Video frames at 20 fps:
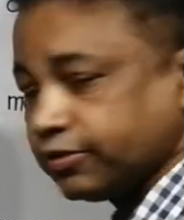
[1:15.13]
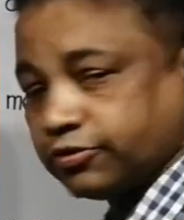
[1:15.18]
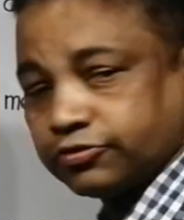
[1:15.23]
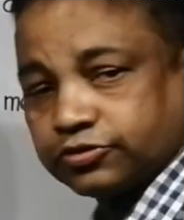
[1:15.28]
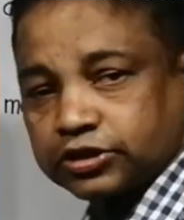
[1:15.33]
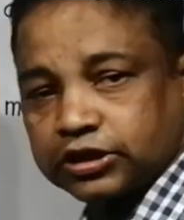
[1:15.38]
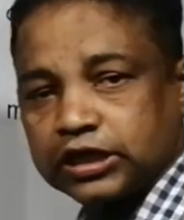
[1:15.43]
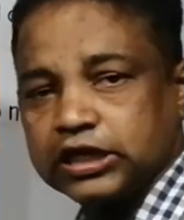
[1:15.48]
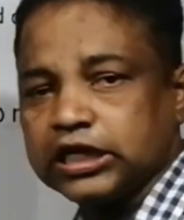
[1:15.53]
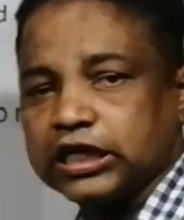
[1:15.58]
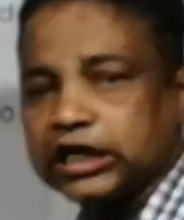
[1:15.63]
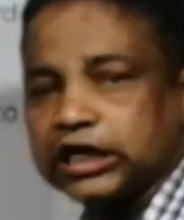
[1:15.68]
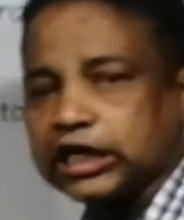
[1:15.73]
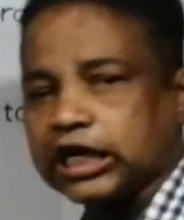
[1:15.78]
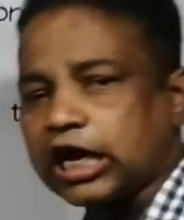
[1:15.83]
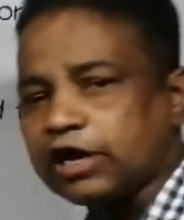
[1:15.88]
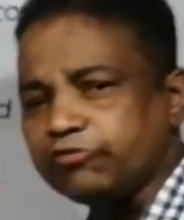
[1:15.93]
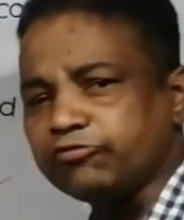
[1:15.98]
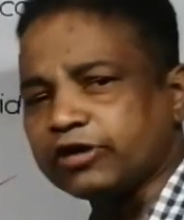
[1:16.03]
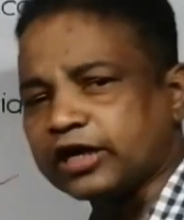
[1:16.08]
music.
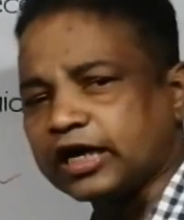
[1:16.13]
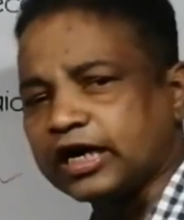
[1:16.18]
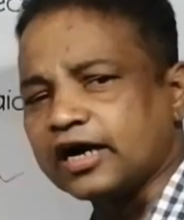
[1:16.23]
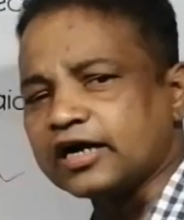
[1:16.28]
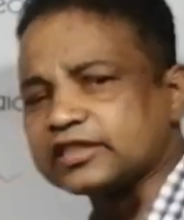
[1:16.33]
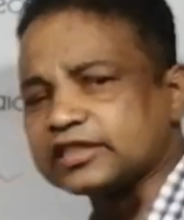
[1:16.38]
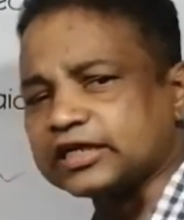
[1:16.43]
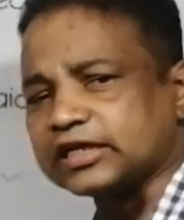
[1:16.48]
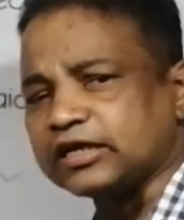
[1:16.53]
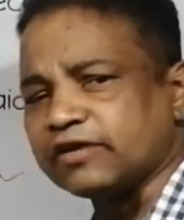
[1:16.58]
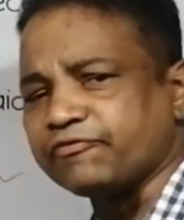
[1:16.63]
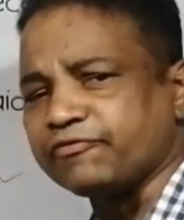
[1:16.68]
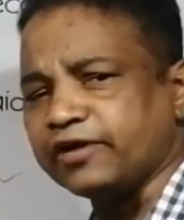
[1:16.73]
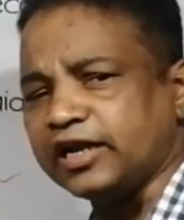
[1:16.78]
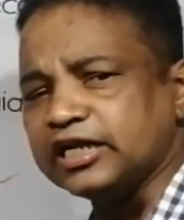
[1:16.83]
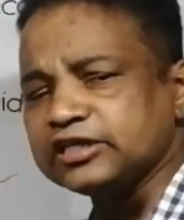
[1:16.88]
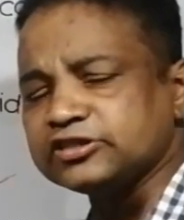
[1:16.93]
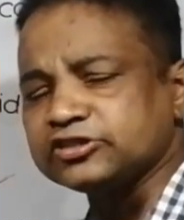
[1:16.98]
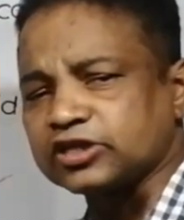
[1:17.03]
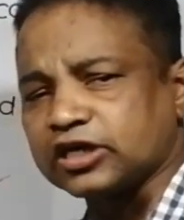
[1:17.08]
Now you got the
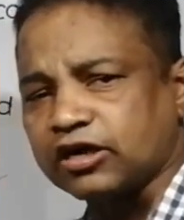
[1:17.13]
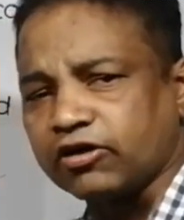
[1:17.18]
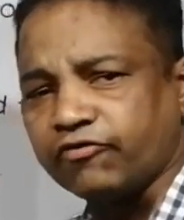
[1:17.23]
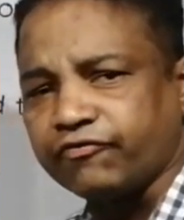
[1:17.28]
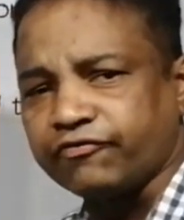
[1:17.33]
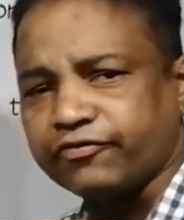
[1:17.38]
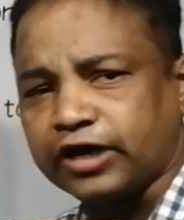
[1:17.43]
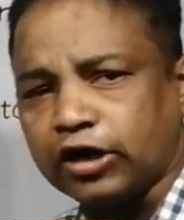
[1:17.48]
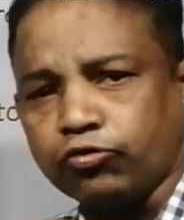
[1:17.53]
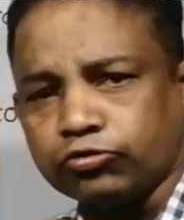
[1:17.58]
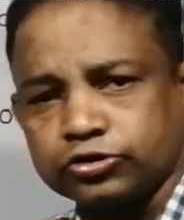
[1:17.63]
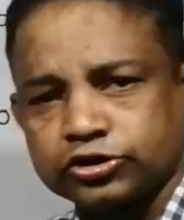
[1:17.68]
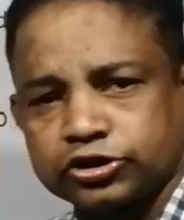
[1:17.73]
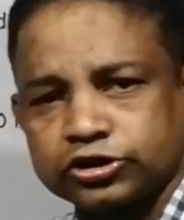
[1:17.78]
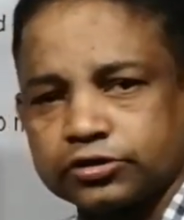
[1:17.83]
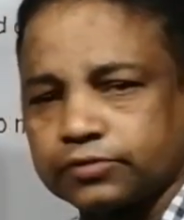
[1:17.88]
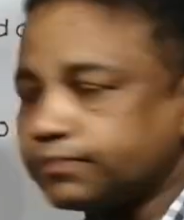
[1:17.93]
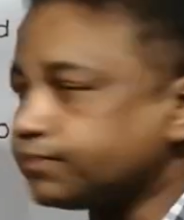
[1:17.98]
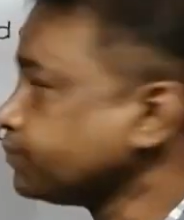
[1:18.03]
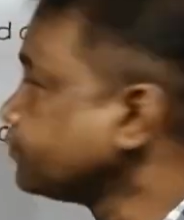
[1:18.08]
definition of note.